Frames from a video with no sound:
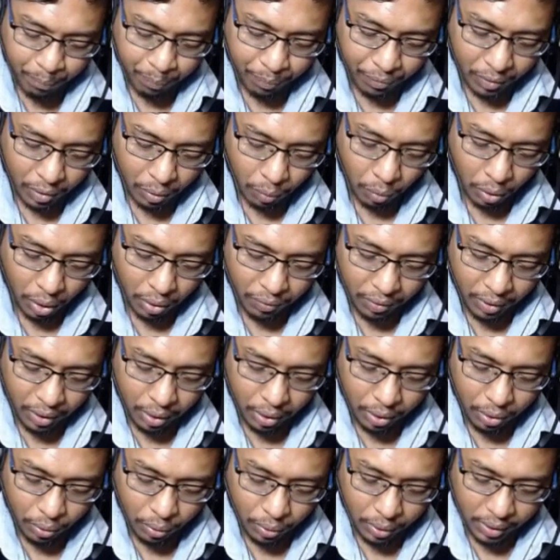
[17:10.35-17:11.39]
What we'll
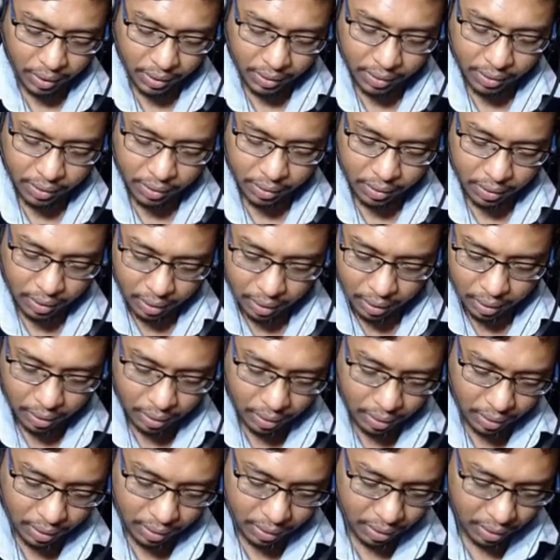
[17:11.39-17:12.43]
do is
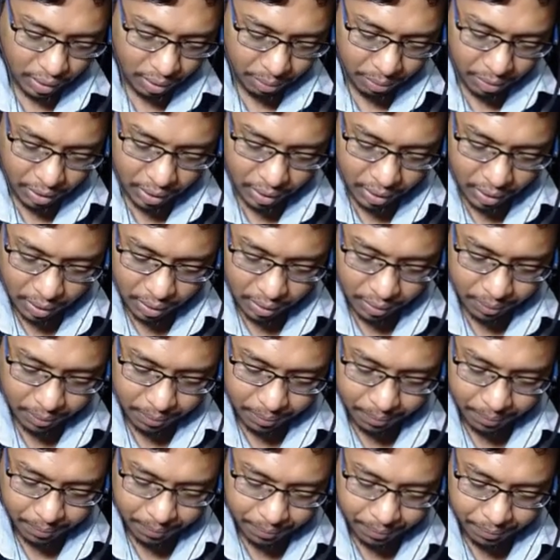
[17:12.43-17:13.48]
just a minute,
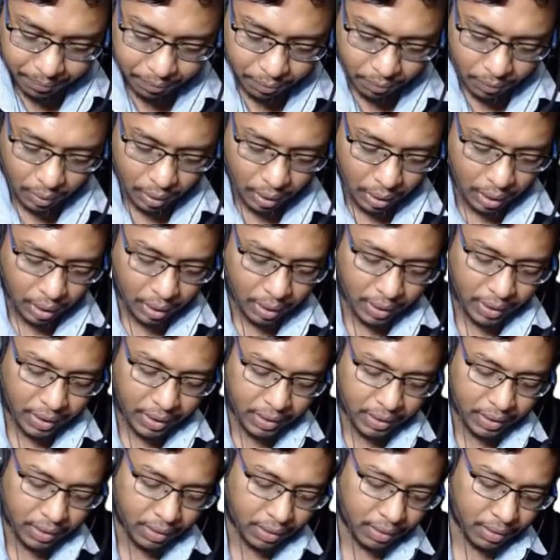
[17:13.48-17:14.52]
I'll write it
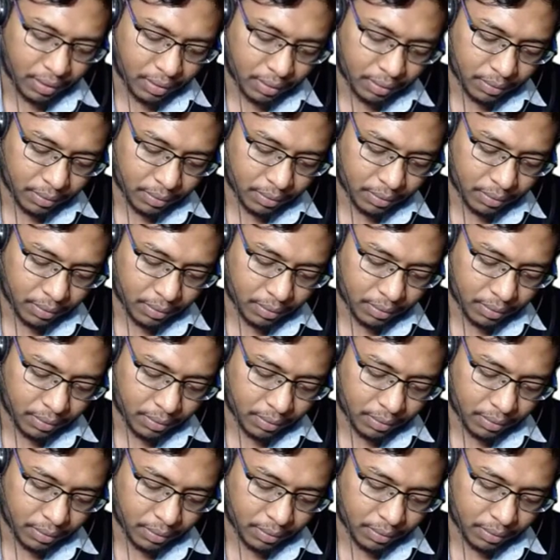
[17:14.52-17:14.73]
here.